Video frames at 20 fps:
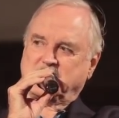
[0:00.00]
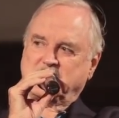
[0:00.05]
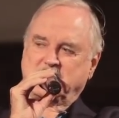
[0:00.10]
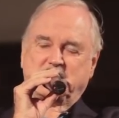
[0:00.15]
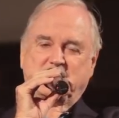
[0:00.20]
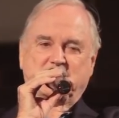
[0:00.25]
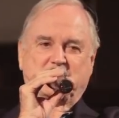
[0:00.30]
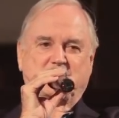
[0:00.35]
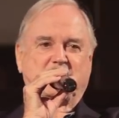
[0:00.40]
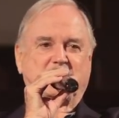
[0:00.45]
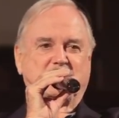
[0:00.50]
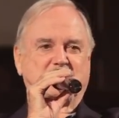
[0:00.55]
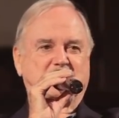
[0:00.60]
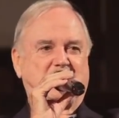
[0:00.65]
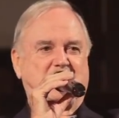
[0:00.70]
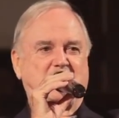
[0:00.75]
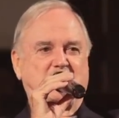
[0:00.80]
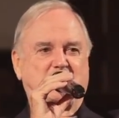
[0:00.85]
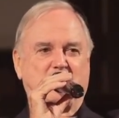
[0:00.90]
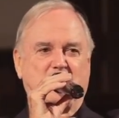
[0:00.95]
This is because
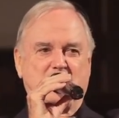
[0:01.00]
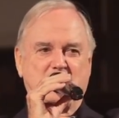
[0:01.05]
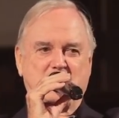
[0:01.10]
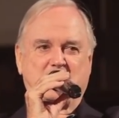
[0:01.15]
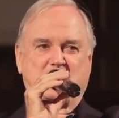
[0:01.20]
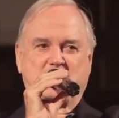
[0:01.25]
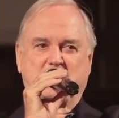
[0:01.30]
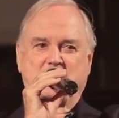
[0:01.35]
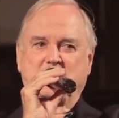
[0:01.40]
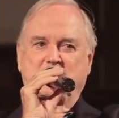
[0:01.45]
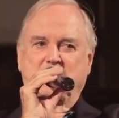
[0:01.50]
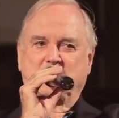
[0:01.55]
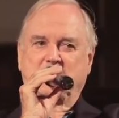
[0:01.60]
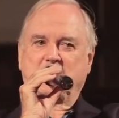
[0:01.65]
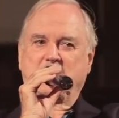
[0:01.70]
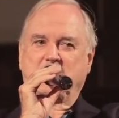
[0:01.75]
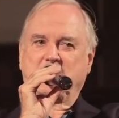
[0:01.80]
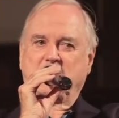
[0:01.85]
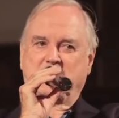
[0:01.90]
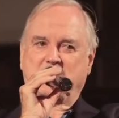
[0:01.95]
they'd won
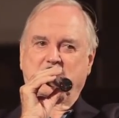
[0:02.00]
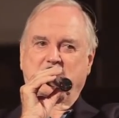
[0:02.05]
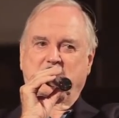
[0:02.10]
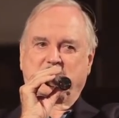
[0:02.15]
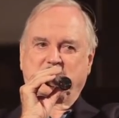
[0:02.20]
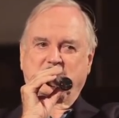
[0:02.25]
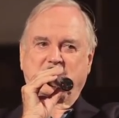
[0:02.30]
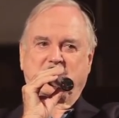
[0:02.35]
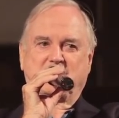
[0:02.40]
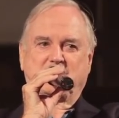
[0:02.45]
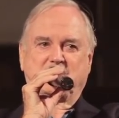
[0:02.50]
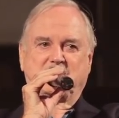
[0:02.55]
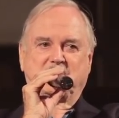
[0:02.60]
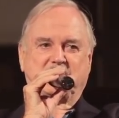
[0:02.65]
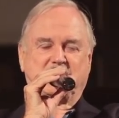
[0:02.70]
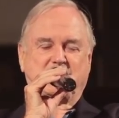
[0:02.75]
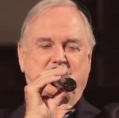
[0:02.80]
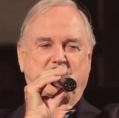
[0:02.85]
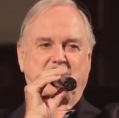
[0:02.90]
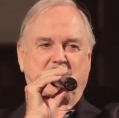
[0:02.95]
the
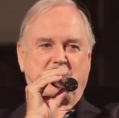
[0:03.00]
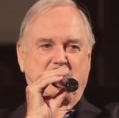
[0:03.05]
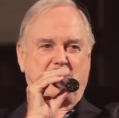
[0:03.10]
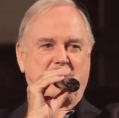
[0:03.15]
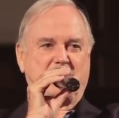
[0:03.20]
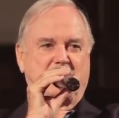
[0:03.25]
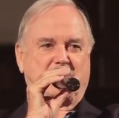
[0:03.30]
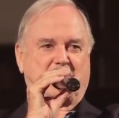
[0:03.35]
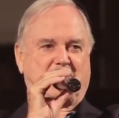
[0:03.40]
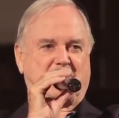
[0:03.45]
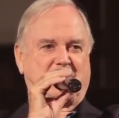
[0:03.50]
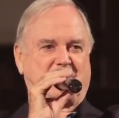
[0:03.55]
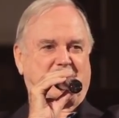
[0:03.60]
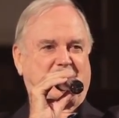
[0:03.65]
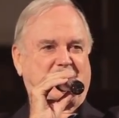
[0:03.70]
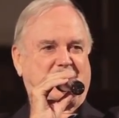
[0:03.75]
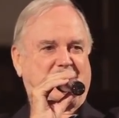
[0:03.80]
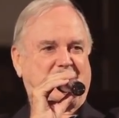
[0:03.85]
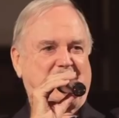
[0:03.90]
championship in America, so